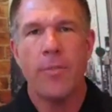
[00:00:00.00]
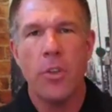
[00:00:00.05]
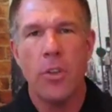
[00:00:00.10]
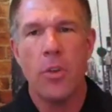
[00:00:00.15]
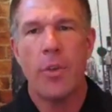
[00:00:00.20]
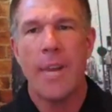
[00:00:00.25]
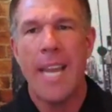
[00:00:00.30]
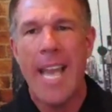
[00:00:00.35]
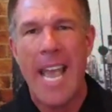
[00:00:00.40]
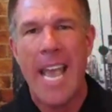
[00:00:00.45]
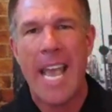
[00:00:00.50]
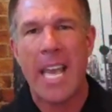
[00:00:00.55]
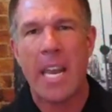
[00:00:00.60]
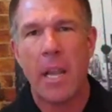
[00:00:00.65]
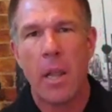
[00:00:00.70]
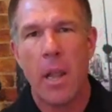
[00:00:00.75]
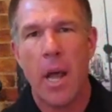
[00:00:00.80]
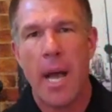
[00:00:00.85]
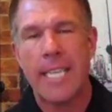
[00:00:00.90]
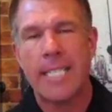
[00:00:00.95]
to do to
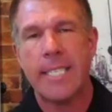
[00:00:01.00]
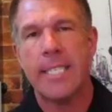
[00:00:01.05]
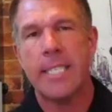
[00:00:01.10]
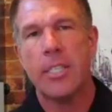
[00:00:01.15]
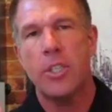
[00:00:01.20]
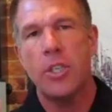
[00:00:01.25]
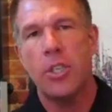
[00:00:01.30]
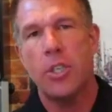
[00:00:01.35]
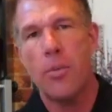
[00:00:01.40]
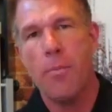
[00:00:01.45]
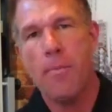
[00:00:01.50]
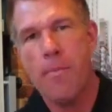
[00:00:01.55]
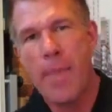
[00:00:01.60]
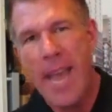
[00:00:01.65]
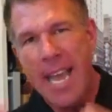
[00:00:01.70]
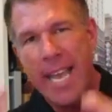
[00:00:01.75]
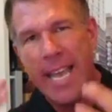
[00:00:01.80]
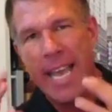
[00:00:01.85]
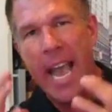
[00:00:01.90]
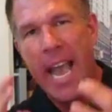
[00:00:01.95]
analyze it to
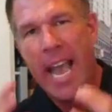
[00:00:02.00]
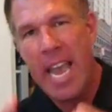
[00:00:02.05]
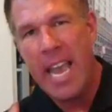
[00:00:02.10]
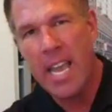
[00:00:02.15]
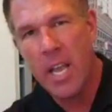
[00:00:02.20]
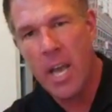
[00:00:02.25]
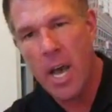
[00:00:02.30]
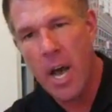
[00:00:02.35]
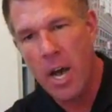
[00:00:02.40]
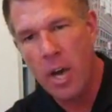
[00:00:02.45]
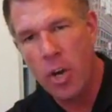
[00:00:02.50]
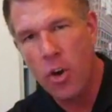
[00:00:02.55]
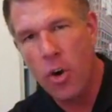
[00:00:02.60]
make a